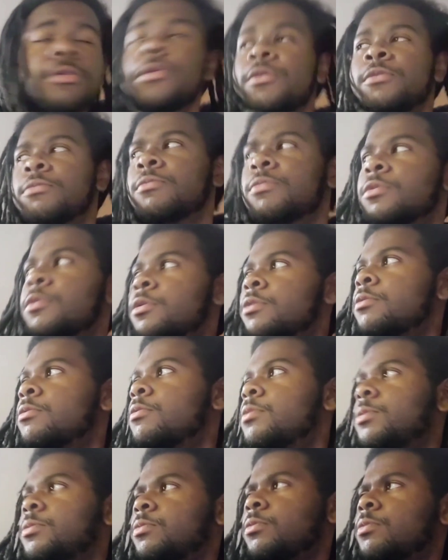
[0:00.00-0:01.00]
am
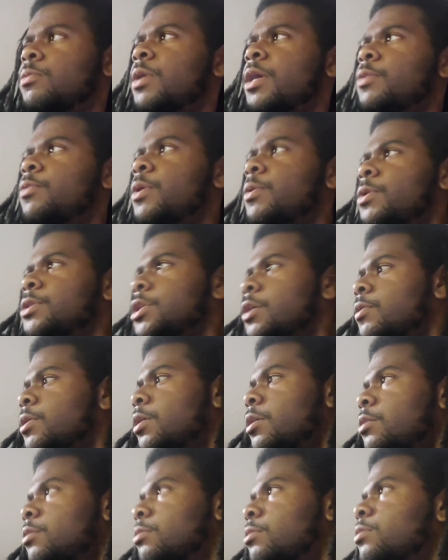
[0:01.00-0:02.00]
kidding. What? What? What's going on? The